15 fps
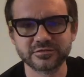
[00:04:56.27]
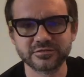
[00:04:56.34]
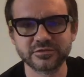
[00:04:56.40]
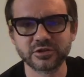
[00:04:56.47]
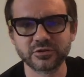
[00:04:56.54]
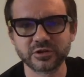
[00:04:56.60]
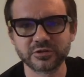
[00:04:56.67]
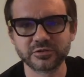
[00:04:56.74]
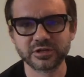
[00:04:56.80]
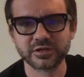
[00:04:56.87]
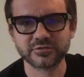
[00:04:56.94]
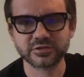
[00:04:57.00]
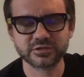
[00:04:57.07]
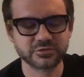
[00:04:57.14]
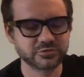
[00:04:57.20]
No, I don't
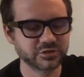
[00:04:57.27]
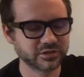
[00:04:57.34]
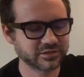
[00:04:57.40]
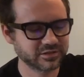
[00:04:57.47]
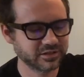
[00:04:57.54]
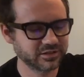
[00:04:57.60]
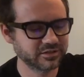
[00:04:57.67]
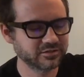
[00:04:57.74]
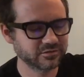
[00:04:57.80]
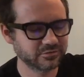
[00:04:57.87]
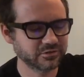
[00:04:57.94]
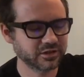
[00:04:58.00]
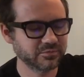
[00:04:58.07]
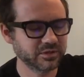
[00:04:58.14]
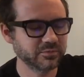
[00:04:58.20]
have it. You just sent it?
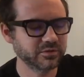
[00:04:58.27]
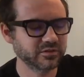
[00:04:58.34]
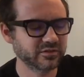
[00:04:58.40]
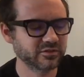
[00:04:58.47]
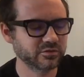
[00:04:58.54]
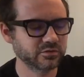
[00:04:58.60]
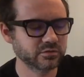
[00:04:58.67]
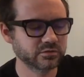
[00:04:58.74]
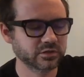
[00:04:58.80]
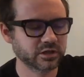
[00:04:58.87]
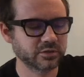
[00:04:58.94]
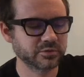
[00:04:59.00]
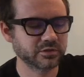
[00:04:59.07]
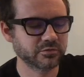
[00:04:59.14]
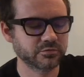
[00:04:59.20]
Okay, maybe it's still
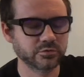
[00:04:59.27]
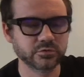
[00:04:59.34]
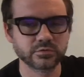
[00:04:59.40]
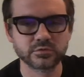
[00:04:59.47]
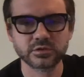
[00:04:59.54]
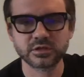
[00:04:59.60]
coming through.